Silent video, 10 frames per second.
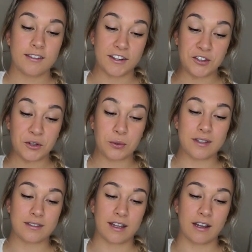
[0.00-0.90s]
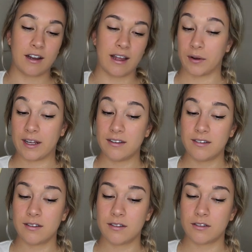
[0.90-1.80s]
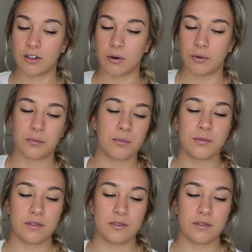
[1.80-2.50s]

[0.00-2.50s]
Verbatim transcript: Day 2 is Greece. So